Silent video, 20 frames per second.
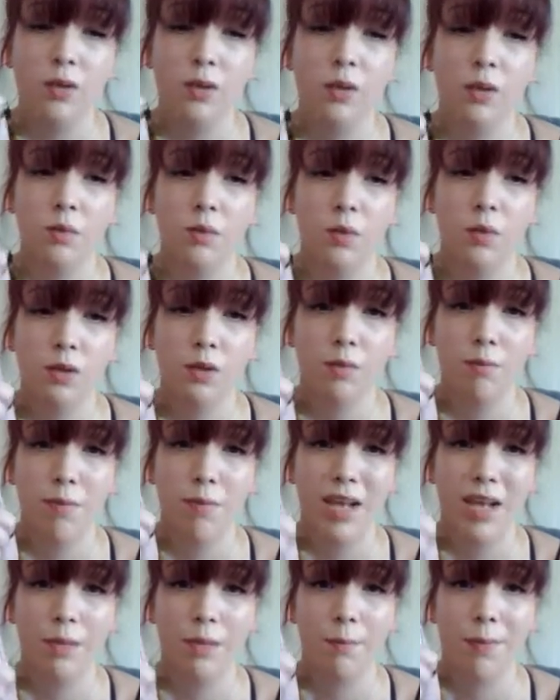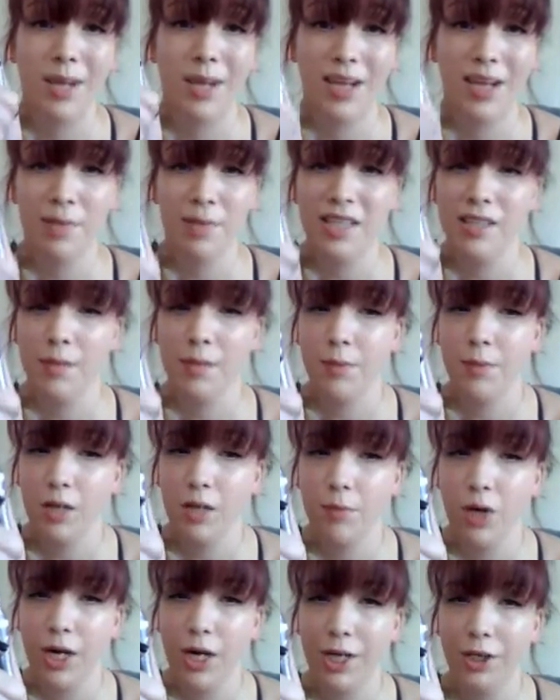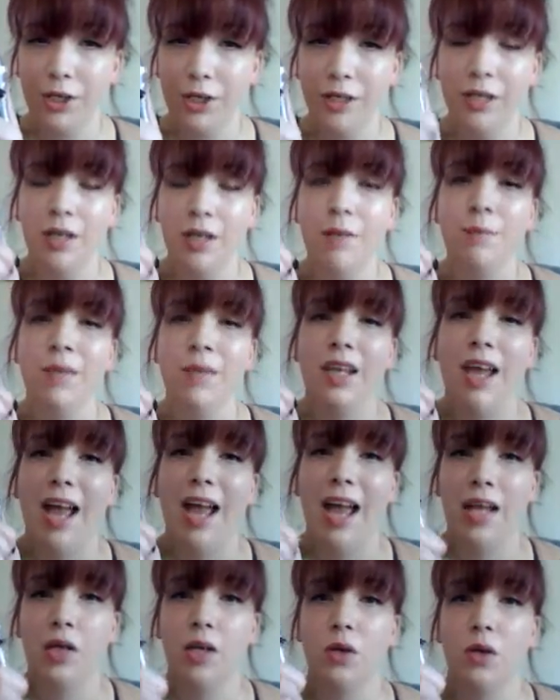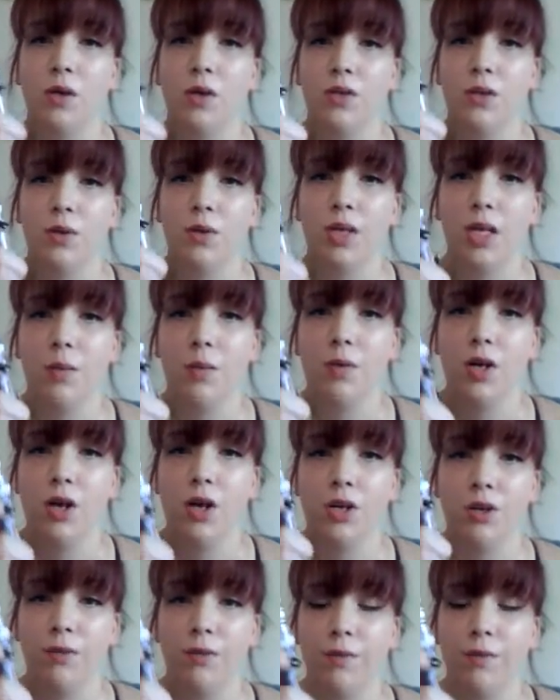so it will make the pigments appear brighter, and it'll also keep it on your